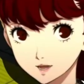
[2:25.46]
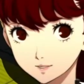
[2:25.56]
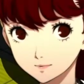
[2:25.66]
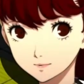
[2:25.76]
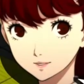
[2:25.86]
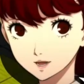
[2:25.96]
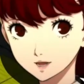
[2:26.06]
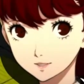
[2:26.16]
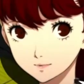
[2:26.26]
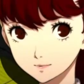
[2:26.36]
right.
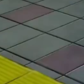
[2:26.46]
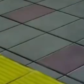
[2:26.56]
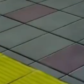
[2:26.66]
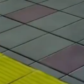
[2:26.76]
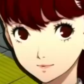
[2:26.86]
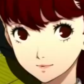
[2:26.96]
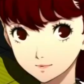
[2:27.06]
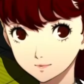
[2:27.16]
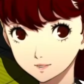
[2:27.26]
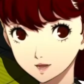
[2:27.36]

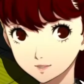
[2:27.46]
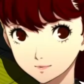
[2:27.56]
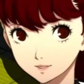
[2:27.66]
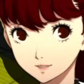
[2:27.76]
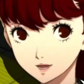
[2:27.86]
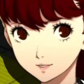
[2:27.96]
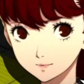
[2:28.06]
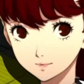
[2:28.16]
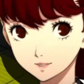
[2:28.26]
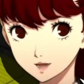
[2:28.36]
The same thing happens in
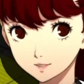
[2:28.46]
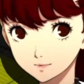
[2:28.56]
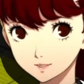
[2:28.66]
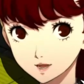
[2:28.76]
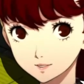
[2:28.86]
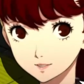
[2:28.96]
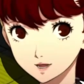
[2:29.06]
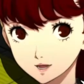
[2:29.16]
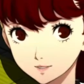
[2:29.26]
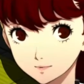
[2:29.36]
class, too.
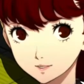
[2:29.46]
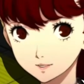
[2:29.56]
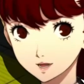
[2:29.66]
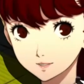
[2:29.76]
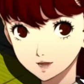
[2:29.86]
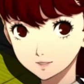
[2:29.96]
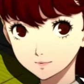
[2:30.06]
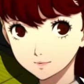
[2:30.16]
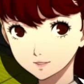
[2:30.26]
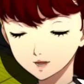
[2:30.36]
People are often
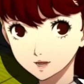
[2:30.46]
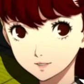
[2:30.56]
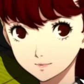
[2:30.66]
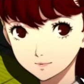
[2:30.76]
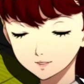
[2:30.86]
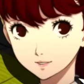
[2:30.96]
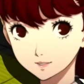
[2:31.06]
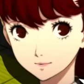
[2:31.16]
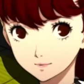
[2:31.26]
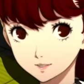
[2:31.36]
wary of me because I'm an
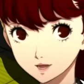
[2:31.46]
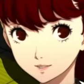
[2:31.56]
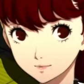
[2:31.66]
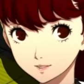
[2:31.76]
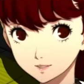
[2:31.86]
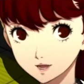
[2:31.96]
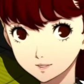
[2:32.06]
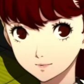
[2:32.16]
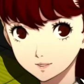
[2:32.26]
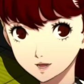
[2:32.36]
honor student.
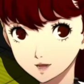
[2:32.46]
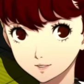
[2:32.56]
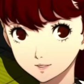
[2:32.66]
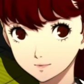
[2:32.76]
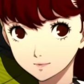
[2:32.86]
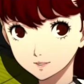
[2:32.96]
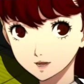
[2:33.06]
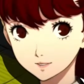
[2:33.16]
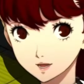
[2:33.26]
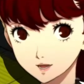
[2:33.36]
The school's
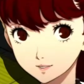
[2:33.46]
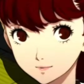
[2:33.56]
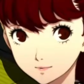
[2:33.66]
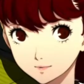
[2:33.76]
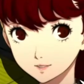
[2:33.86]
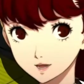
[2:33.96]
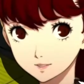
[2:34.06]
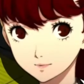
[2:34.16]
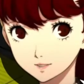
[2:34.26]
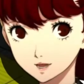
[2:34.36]
expecting me to attain strong
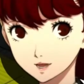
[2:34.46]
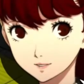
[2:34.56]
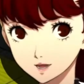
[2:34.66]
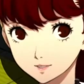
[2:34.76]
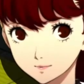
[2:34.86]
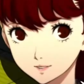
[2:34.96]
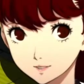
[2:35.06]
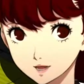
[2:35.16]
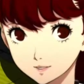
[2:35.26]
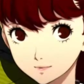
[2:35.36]
results in the upcoming
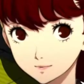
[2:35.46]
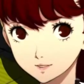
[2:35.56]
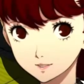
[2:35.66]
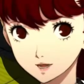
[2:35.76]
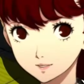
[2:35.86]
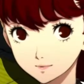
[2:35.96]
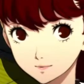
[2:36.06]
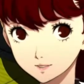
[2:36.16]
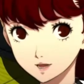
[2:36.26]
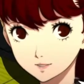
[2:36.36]
competitions,
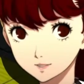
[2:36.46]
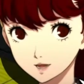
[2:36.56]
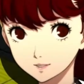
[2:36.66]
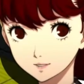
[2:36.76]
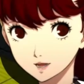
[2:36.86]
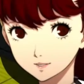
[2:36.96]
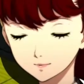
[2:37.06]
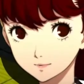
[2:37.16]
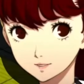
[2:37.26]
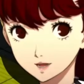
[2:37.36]
too. They even
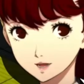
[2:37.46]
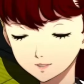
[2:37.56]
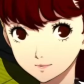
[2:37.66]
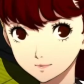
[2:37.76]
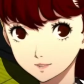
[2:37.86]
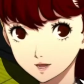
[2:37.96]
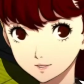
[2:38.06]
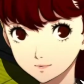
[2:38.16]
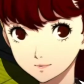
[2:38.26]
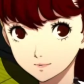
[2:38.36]
told me I didn't have
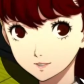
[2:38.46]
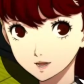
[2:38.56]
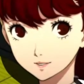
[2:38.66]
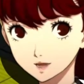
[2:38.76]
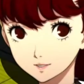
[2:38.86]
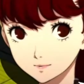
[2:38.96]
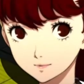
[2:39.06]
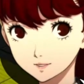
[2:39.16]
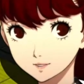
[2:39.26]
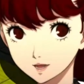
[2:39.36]
to participate in the
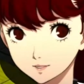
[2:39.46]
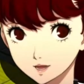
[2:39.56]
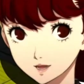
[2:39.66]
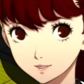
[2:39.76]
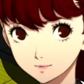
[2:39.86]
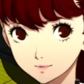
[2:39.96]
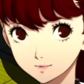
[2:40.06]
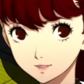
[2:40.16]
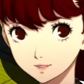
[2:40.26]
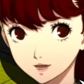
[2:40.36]
cleanup event.
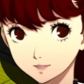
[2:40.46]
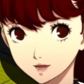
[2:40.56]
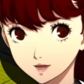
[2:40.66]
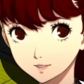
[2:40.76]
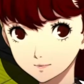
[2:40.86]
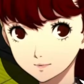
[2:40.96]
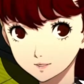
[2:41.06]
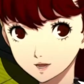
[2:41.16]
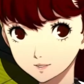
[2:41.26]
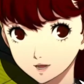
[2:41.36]
But I just don't like getting
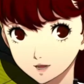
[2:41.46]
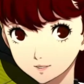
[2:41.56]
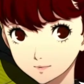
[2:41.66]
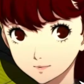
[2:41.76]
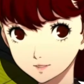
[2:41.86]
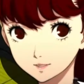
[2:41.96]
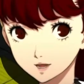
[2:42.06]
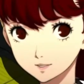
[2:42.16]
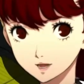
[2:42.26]
special treatment.